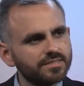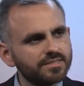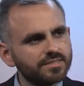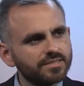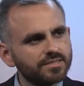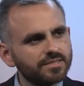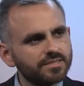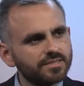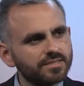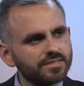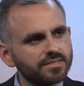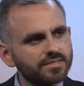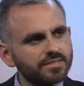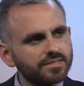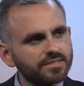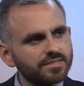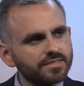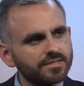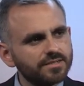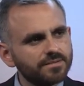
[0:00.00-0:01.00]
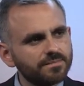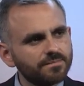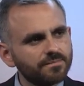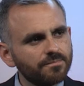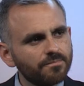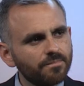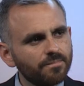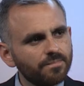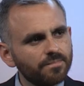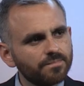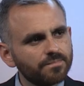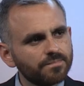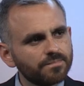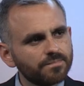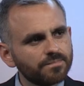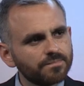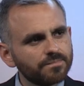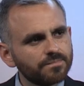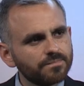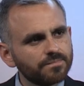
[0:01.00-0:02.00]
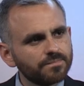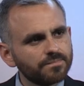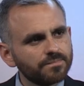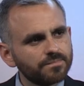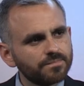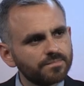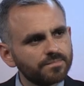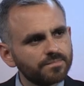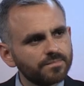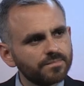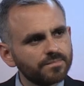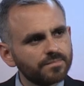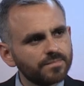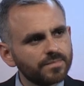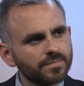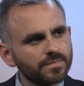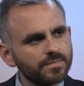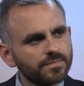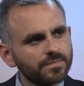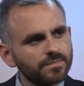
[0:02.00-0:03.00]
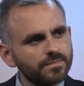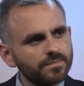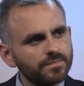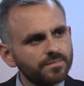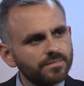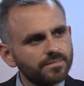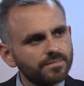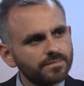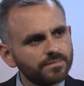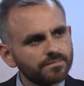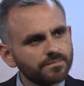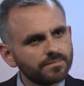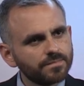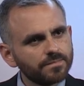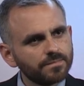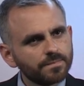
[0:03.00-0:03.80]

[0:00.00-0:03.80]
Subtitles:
Nothing is said.